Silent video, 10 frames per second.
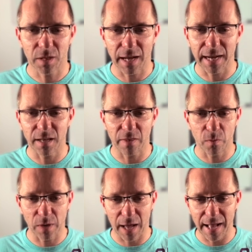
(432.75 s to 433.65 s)
Okay, now,
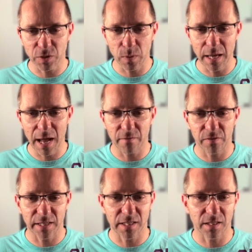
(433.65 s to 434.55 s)
as we have
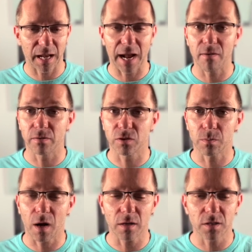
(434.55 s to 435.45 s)
this as our area of
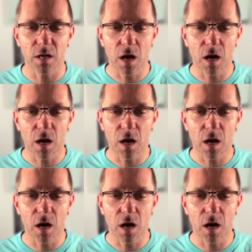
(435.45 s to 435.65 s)
demand,